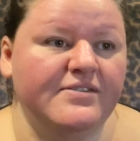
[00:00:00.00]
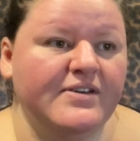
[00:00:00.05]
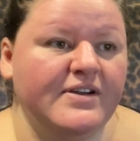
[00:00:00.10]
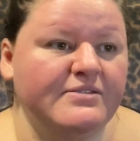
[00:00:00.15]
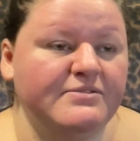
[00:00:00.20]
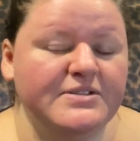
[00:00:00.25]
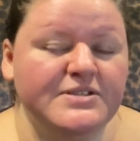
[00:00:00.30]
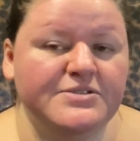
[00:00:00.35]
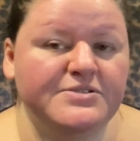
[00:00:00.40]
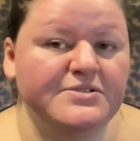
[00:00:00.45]
I
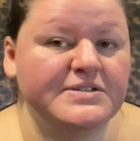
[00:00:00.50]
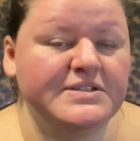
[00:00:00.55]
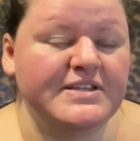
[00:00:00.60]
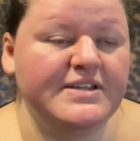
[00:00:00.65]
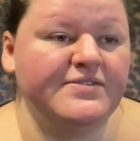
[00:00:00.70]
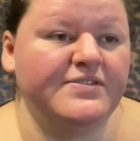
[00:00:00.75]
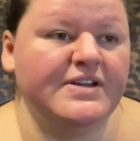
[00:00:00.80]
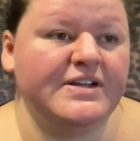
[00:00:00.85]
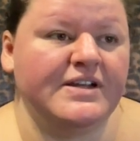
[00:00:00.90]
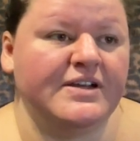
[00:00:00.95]
was
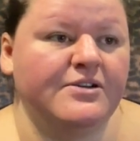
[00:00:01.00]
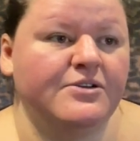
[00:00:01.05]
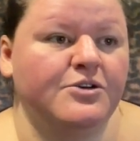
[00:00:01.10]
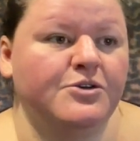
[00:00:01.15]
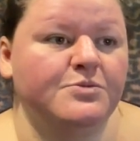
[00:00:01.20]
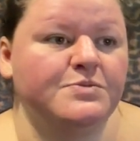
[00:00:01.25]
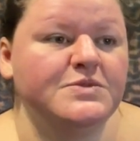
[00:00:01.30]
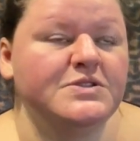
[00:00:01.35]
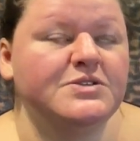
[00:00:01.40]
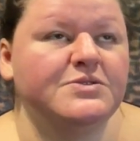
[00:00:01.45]
receiving at
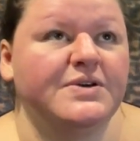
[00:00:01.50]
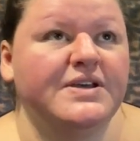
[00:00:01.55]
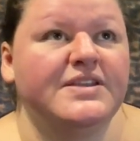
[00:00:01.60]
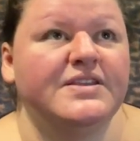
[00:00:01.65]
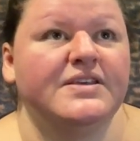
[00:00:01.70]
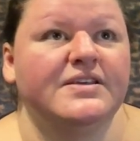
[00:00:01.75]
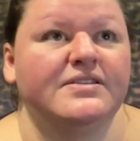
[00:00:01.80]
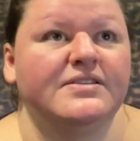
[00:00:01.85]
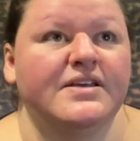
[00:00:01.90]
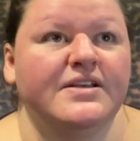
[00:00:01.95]
home. So I
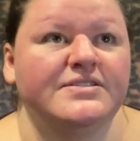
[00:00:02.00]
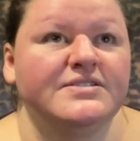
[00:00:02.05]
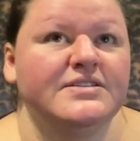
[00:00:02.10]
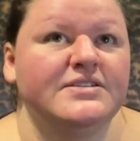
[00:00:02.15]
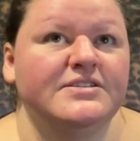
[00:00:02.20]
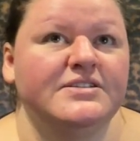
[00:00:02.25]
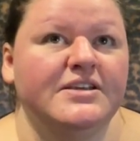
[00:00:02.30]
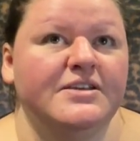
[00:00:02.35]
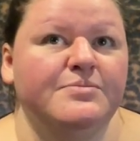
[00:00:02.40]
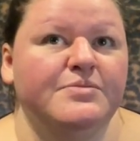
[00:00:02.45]
think that's the
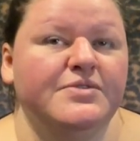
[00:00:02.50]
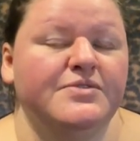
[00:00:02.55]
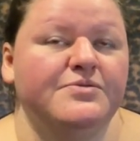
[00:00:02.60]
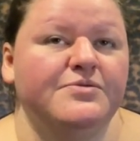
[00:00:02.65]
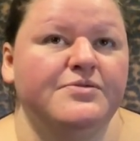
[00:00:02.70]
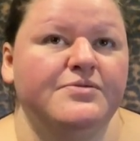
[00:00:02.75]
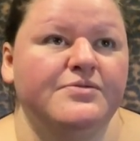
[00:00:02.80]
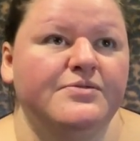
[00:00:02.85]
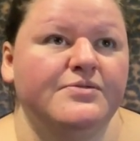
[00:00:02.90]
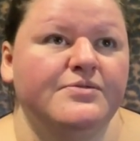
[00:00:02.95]
type of
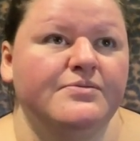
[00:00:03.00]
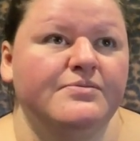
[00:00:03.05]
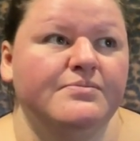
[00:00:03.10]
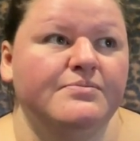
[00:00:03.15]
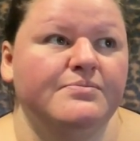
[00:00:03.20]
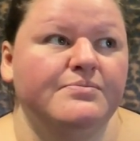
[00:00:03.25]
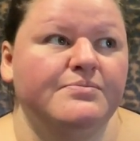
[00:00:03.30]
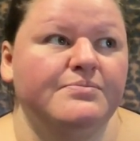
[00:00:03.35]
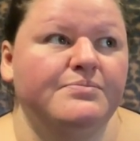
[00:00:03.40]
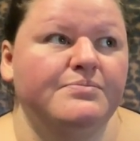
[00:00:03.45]

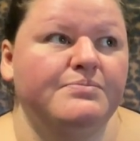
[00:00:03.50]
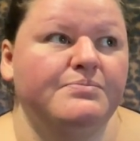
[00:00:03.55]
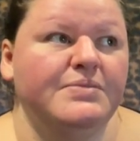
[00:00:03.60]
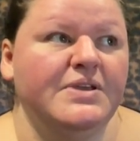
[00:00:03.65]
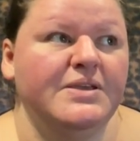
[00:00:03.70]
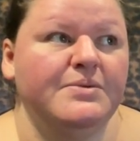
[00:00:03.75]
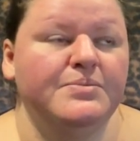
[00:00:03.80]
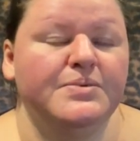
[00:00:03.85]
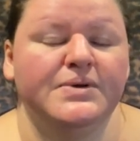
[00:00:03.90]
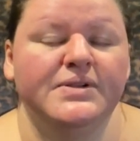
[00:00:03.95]

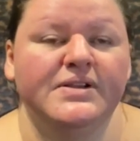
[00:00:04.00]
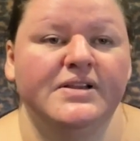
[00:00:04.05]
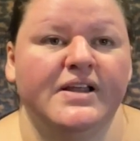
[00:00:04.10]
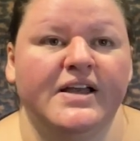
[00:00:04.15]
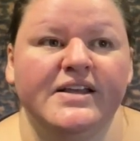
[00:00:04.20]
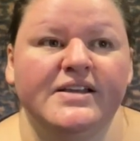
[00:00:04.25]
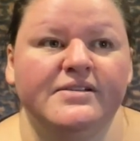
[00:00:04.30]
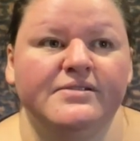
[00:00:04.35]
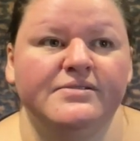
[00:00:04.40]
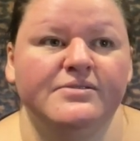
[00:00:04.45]
people
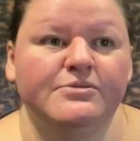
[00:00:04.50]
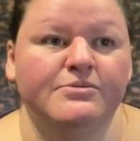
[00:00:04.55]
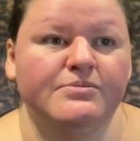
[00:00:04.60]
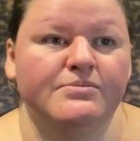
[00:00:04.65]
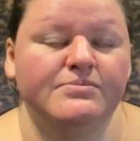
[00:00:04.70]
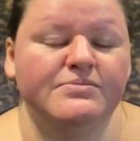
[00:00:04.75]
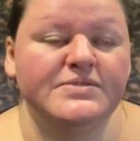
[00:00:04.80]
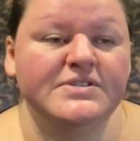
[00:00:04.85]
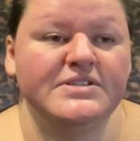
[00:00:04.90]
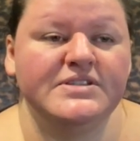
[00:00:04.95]
I
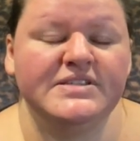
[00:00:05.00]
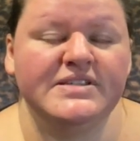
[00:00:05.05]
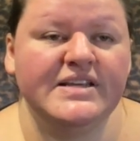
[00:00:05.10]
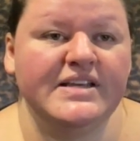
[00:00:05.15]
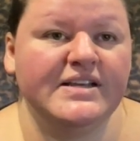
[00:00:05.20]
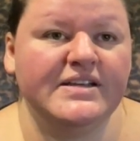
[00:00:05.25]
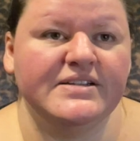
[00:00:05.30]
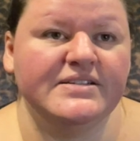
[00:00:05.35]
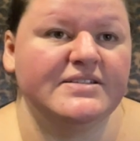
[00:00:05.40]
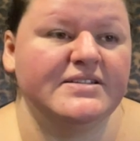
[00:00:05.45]

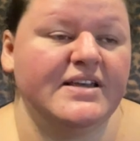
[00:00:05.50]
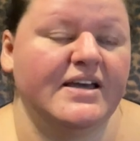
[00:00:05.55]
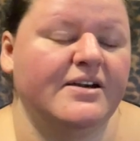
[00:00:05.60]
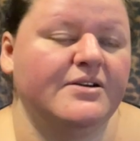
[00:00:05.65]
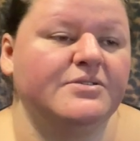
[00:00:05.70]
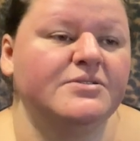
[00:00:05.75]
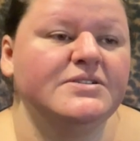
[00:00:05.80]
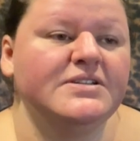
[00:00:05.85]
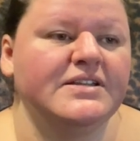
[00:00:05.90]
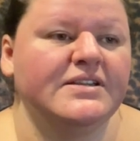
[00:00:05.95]
seeked
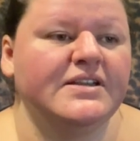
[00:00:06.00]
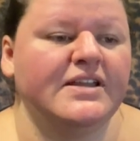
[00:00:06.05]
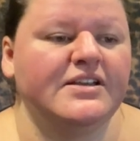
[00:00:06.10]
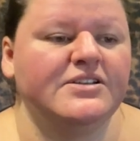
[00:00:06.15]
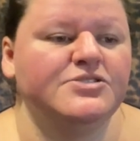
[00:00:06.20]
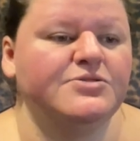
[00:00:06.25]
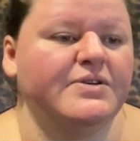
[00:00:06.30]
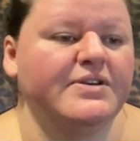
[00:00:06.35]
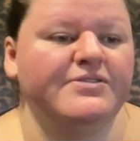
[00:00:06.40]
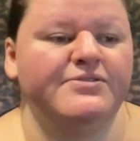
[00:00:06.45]
out. And like,
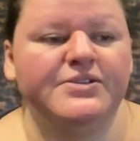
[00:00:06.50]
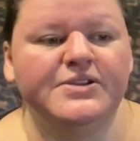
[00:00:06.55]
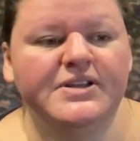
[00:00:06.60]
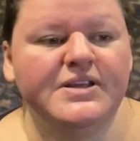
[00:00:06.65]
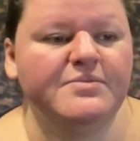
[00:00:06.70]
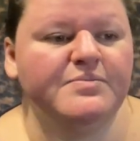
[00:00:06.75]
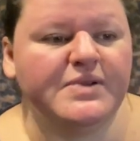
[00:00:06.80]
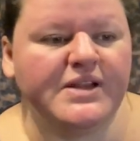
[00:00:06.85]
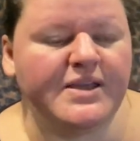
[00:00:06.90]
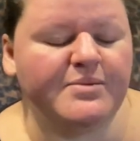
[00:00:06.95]
do I fully
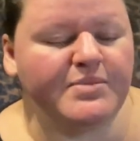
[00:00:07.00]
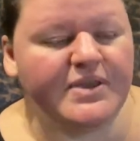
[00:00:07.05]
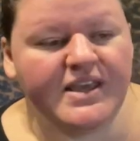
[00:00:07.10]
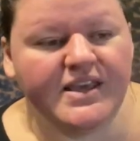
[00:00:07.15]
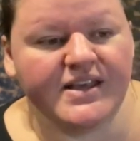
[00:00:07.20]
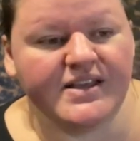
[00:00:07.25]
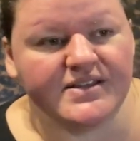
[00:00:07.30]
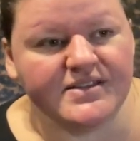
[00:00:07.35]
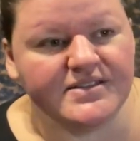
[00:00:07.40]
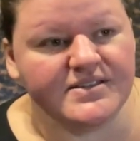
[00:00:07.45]
blame
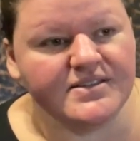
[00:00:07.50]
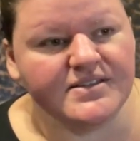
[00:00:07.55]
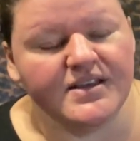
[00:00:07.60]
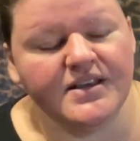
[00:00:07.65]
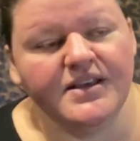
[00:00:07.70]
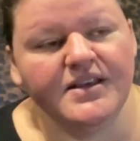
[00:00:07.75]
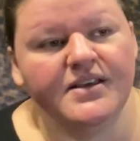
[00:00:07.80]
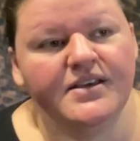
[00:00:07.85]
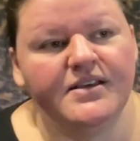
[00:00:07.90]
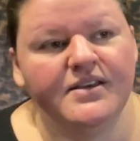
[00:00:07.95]
kids
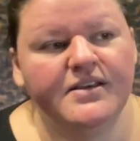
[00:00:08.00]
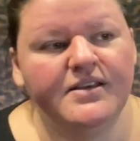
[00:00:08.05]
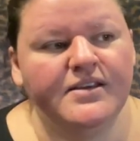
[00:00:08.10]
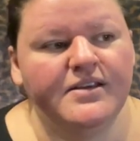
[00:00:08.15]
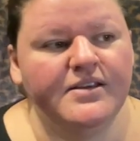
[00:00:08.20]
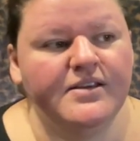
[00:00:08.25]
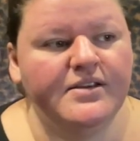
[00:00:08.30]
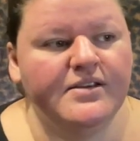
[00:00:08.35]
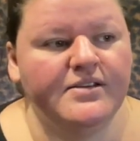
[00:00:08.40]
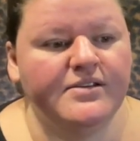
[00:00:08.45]

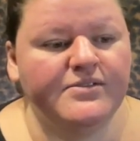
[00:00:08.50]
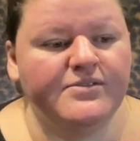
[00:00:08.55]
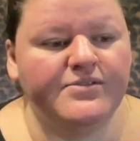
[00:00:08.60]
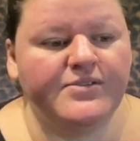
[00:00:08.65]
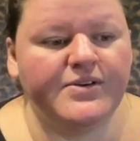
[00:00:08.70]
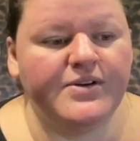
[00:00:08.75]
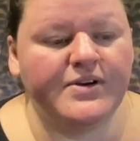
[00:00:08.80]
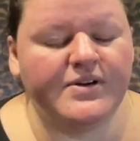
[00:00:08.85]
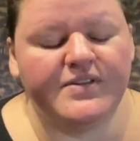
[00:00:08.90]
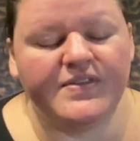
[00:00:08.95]

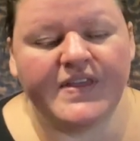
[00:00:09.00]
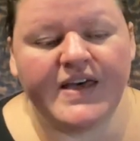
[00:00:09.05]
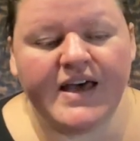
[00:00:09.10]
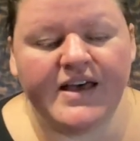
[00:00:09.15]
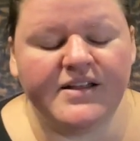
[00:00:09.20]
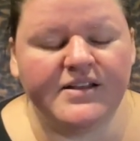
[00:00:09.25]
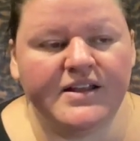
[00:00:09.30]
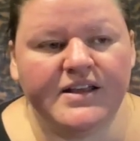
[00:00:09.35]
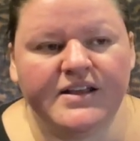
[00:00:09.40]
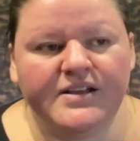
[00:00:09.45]
for
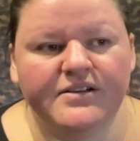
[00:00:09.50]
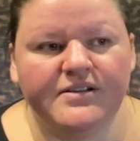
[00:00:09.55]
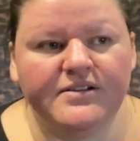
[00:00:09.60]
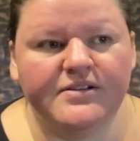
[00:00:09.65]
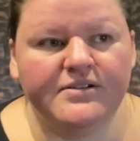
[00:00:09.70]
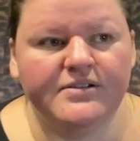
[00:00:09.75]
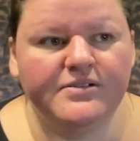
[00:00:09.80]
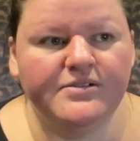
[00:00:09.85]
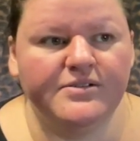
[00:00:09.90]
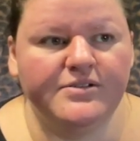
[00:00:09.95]
that? Like,
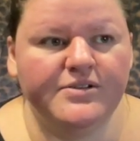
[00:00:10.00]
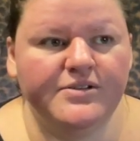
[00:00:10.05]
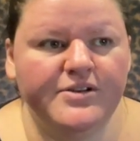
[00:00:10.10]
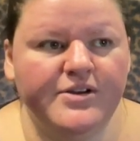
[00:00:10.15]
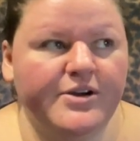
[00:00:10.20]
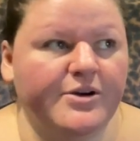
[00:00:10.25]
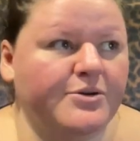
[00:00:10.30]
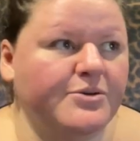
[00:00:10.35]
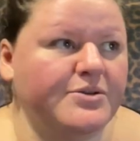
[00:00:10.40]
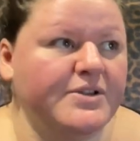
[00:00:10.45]

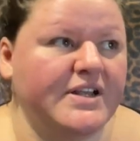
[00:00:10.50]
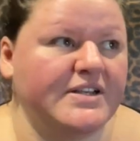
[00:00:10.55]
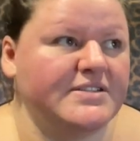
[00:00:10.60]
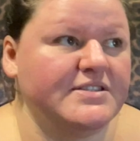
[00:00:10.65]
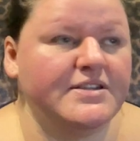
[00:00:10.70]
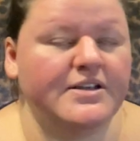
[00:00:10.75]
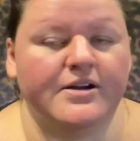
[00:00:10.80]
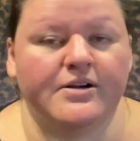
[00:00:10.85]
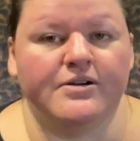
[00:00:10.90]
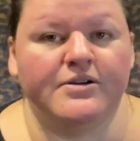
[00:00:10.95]
no, that's
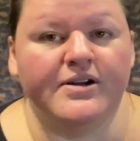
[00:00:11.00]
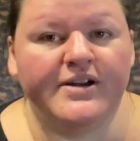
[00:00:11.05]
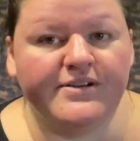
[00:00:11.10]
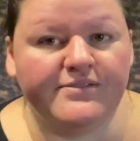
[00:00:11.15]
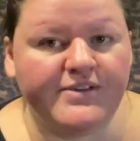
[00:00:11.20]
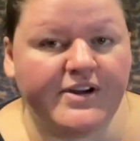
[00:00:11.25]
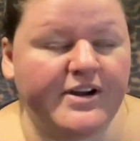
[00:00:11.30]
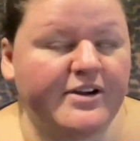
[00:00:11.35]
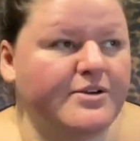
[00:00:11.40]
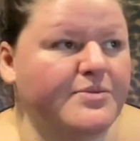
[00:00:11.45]
their
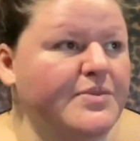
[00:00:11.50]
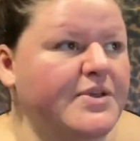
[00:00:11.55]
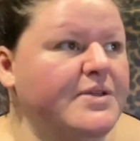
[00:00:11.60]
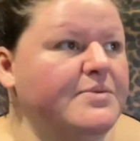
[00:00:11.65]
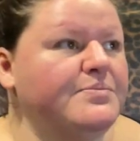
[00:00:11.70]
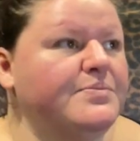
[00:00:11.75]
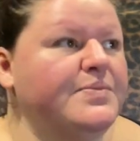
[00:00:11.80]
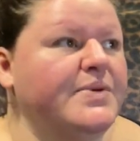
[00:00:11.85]
environment.